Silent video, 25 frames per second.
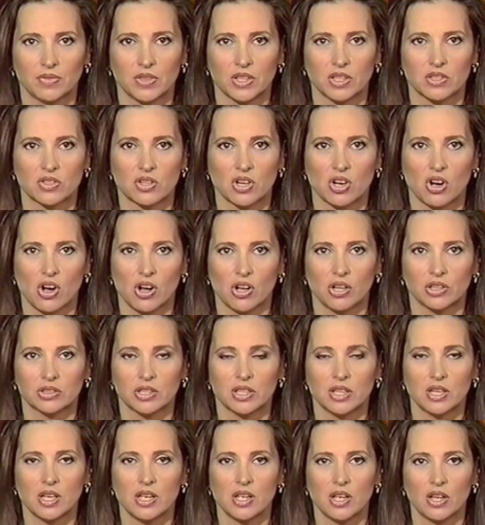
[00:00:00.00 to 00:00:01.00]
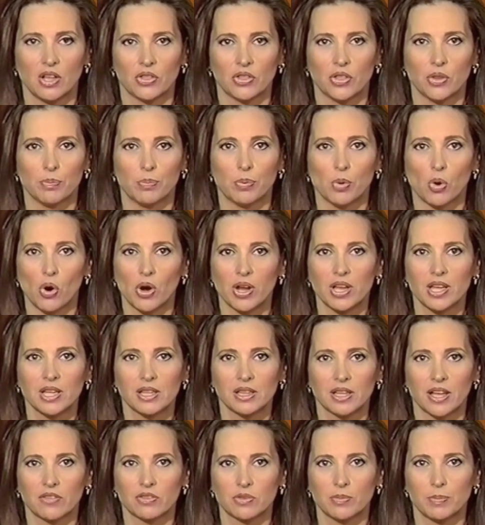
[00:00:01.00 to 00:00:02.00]
It's called The Boy
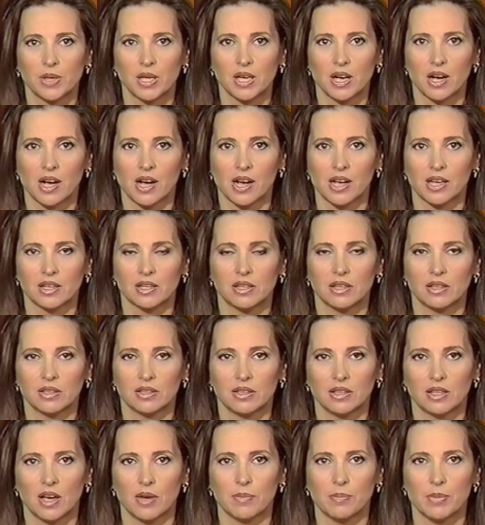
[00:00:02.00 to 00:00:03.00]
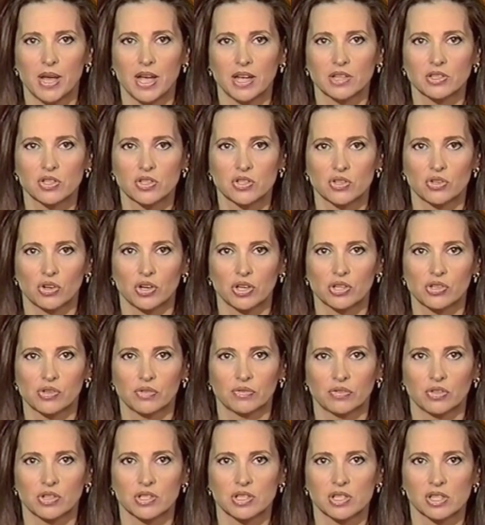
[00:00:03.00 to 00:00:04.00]
He Left Behind, A Man's
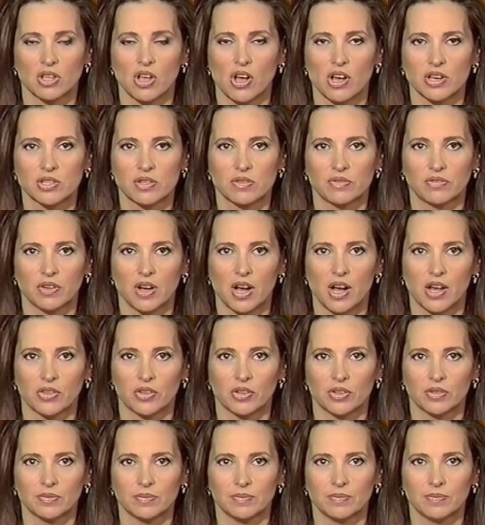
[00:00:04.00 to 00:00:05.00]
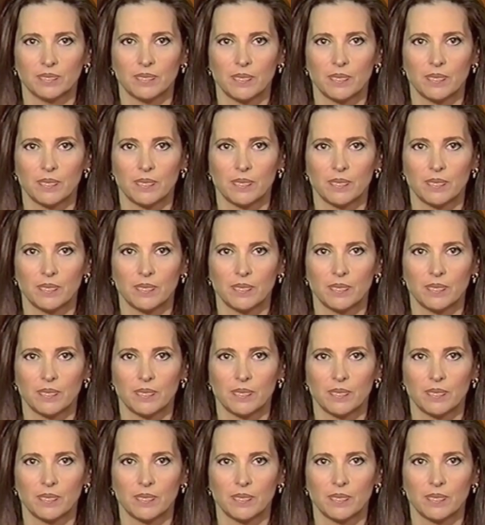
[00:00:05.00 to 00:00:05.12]
Search for His Lost Father.